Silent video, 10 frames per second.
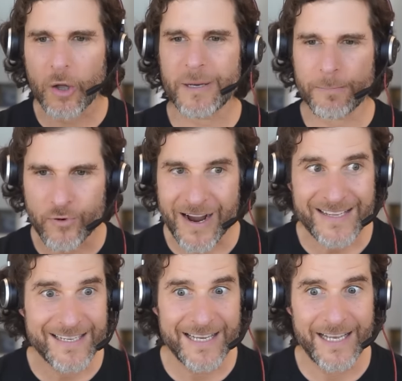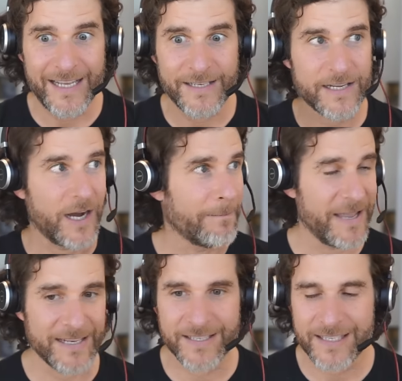and present
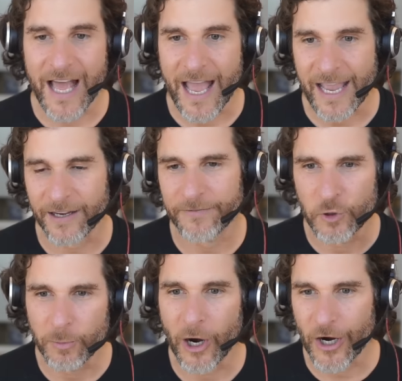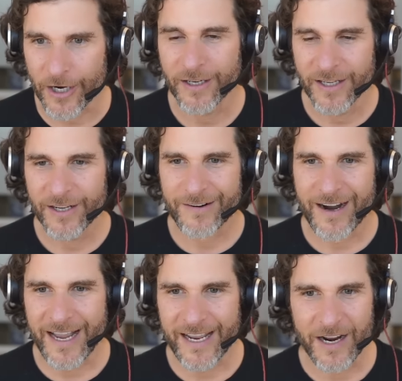amidst like foobar
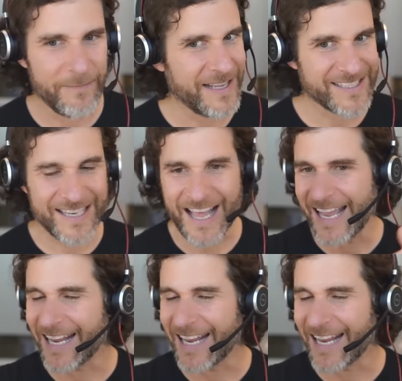right? Amidst like